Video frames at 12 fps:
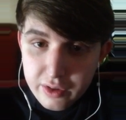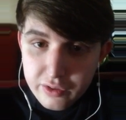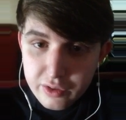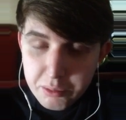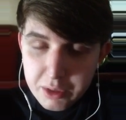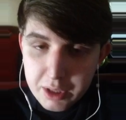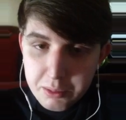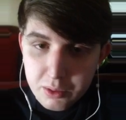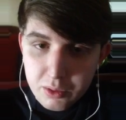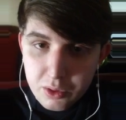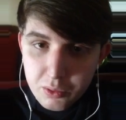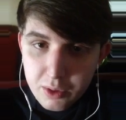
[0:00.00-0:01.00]
innocent
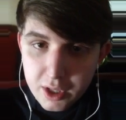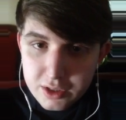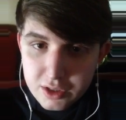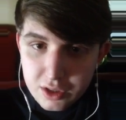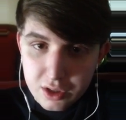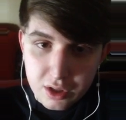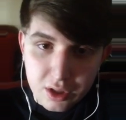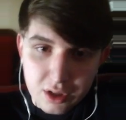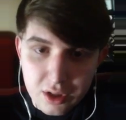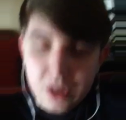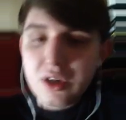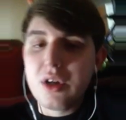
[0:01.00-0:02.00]
people who watch her.
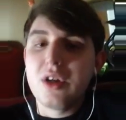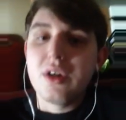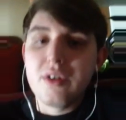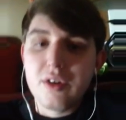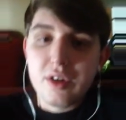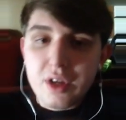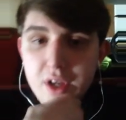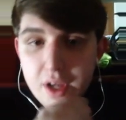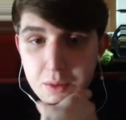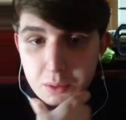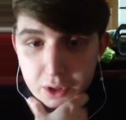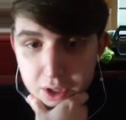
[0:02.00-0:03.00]

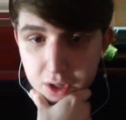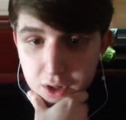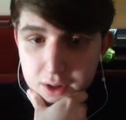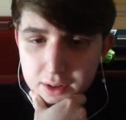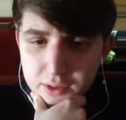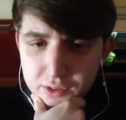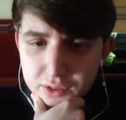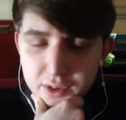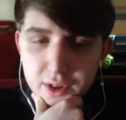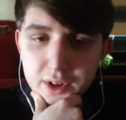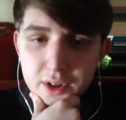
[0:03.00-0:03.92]
It really hurts.